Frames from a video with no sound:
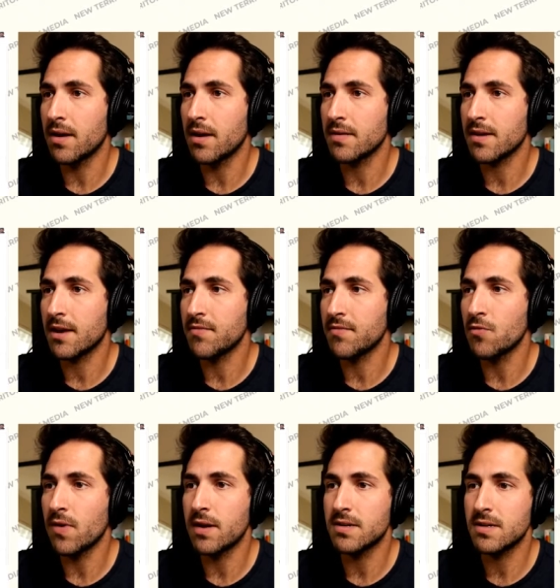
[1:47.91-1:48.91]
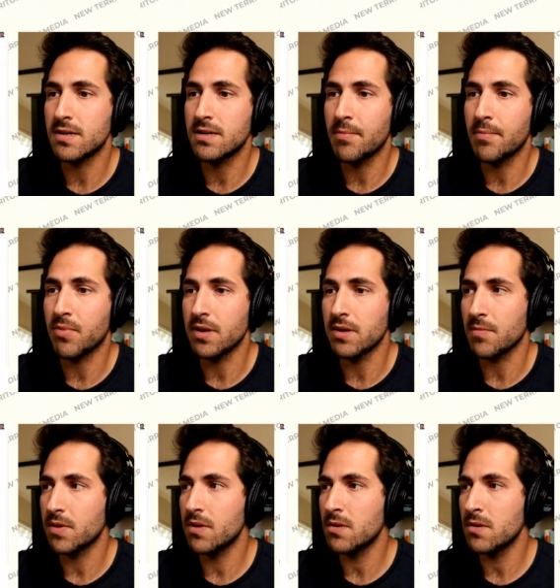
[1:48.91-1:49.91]
as I have a new event template
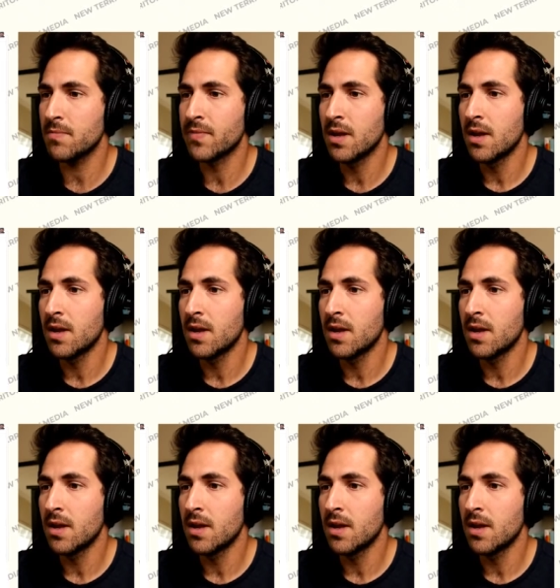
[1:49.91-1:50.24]
up here,